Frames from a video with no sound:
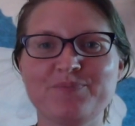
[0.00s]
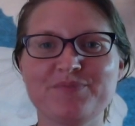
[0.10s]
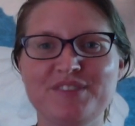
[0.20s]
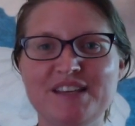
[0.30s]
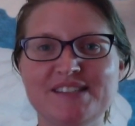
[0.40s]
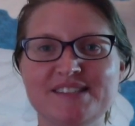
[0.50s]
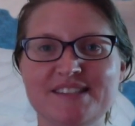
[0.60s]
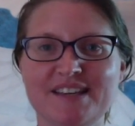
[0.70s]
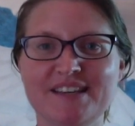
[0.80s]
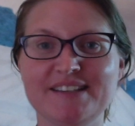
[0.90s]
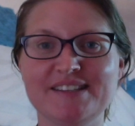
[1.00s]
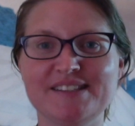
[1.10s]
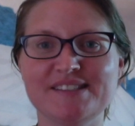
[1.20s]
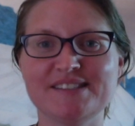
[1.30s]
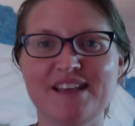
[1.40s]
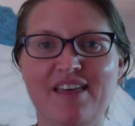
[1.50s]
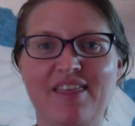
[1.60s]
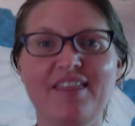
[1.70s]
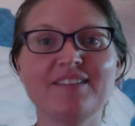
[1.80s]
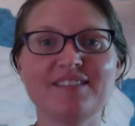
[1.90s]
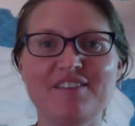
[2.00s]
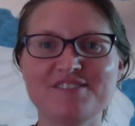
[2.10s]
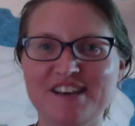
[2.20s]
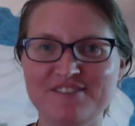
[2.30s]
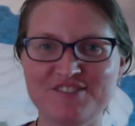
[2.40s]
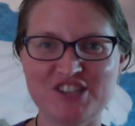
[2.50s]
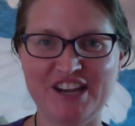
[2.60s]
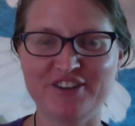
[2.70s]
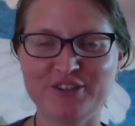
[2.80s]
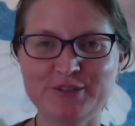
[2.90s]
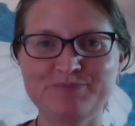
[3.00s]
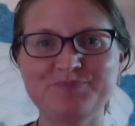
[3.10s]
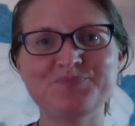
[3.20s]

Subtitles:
this is the Love Dove channel,